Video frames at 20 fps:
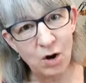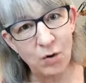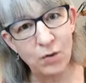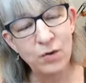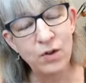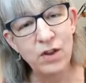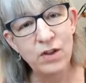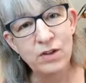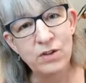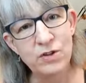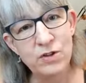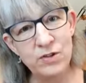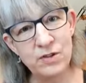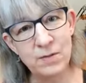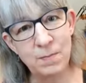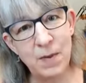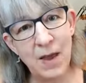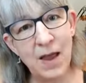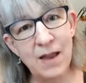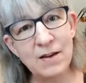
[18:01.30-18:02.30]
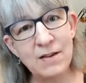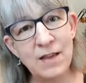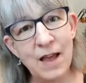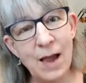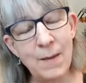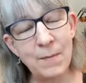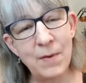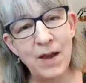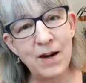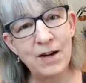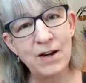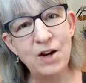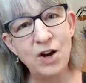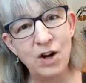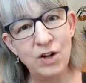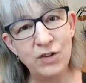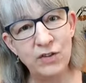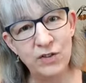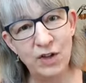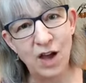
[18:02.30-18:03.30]
No. You should spend that money
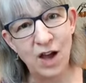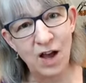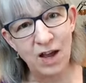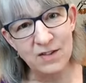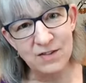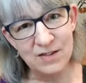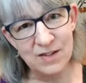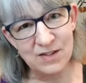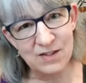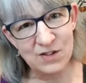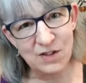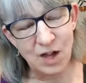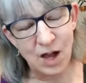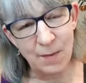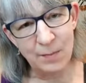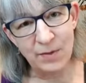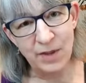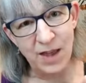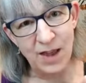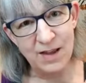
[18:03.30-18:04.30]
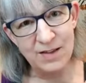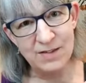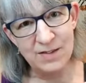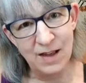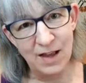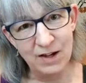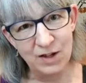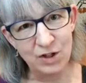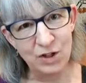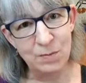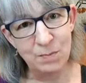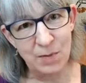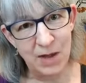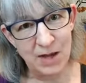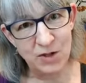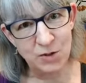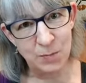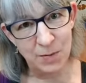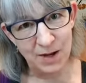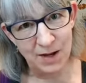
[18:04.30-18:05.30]
on saws and saw blades and a good
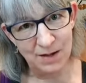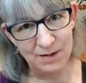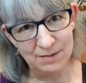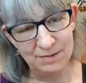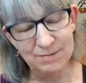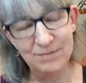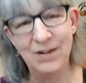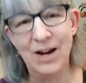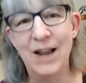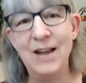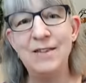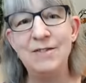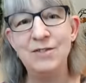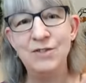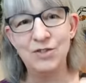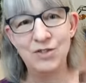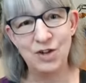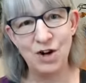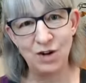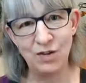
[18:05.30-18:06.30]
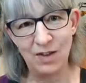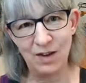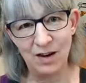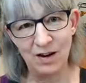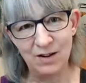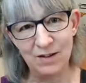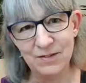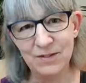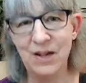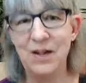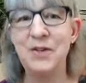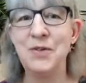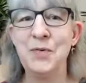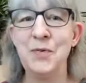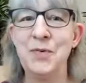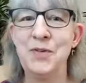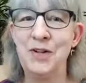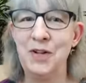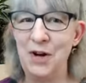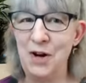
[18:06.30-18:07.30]
bench pin, right? Start there.
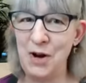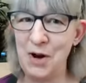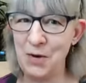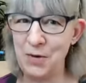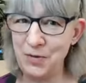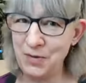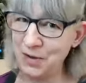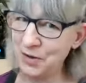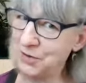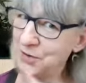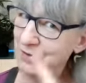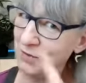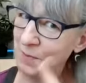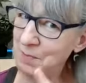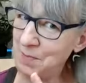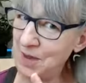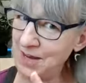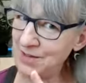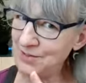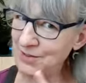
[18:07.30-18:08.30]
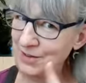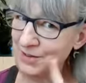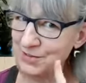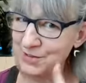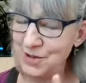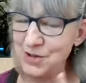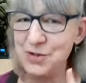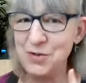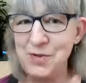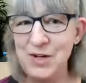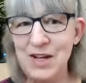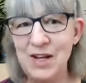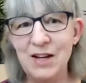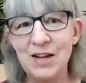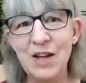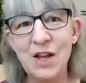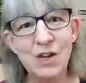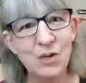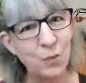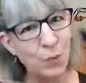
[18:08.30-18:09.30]
There are some basics that you
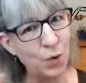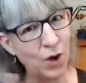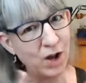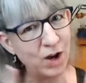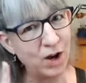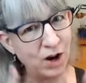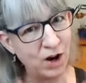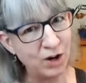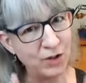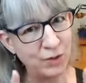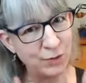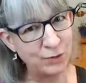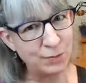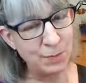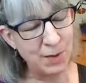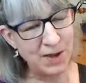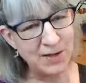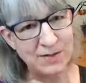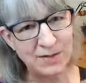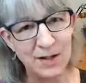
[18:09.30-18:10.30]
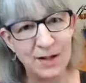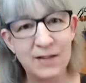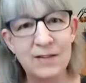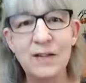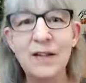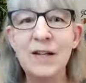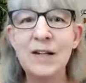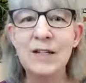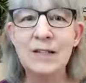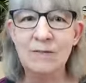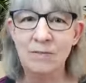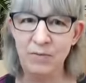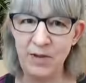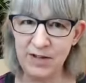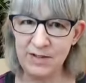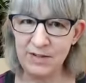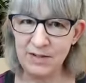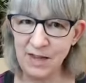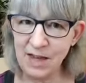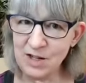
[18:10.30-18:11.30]
need. What are those basics?
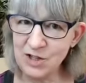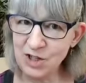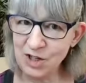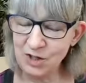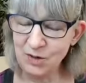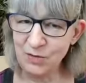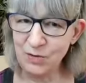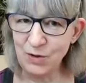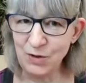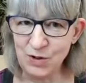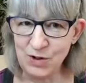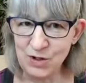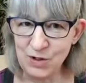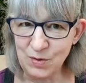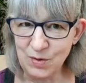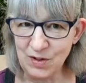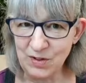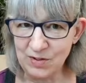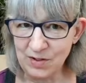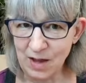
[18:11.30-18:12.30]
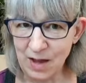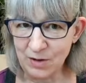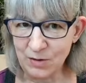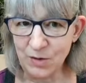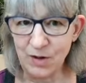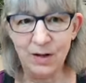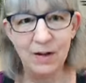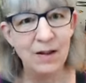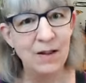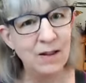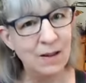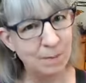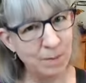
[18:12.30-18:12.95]
Ventilation, if you're going to do any soldering.